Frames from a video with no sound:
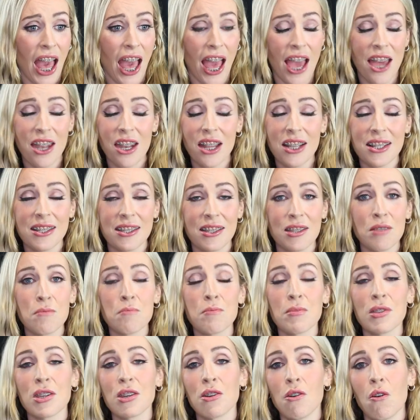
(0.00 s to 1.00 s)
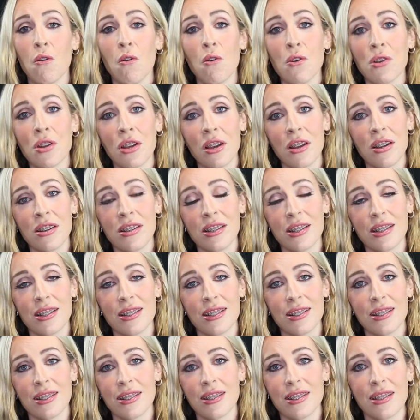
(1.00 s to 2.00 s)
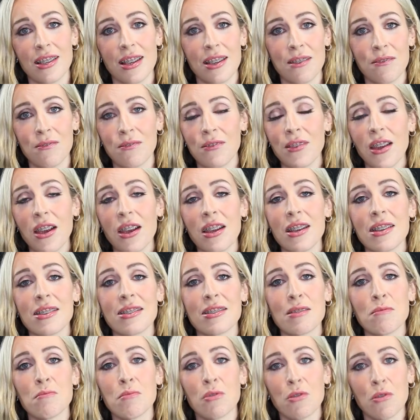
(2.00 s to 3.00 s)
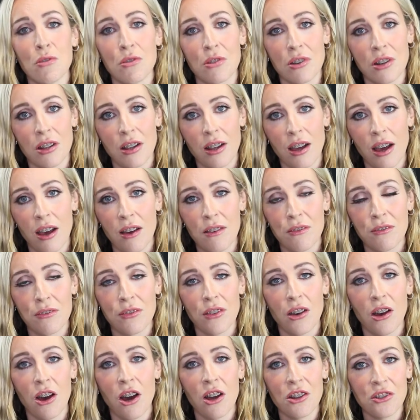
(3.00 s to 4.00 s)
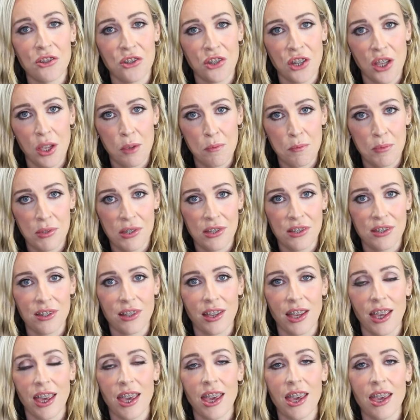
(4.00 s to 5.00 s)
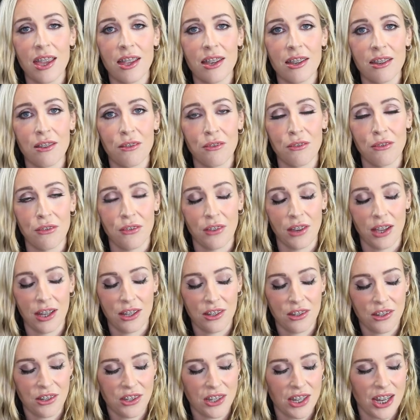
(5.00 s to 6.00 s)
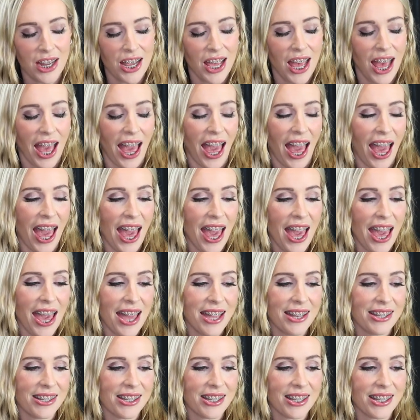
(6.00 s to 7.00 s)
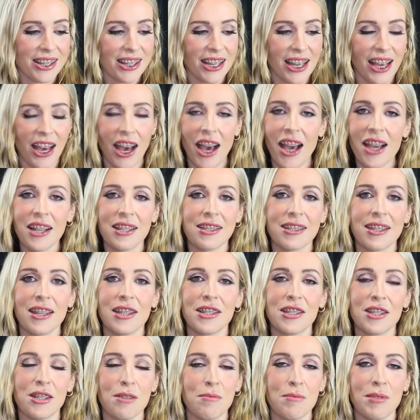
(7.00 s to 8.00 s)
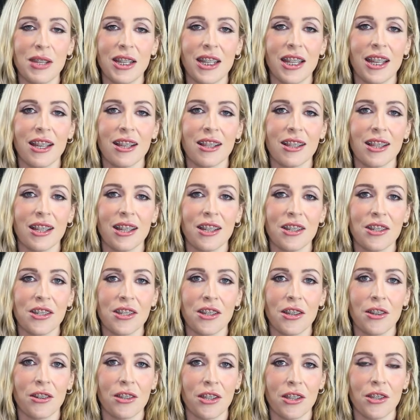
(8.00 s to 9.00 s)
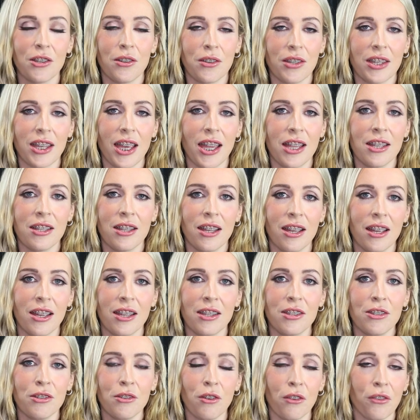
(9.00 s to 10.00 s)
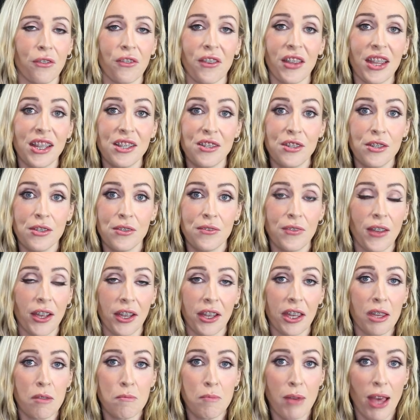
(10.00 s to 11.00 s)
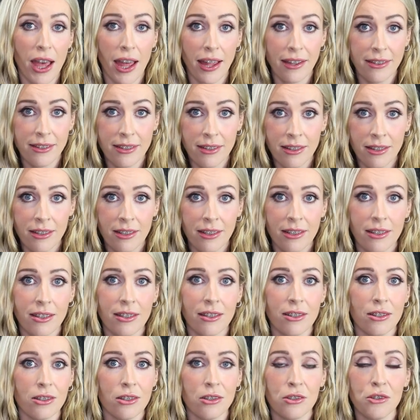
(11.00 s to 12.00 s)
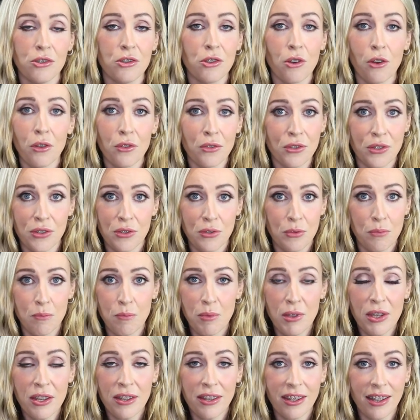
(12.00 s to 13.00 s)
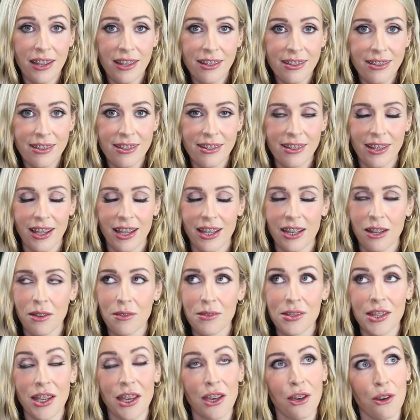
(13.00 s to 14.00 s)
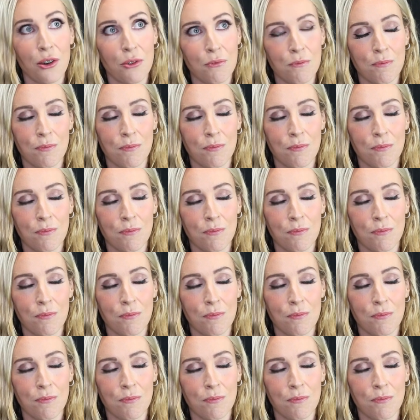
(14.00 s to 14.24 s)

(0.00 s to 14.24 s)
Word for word: And I simply ordered a very simple order of hot chips in French. And the guy said to me in English, oh, you know, again, uh, your French is very bad. Don't speak it. And I was like,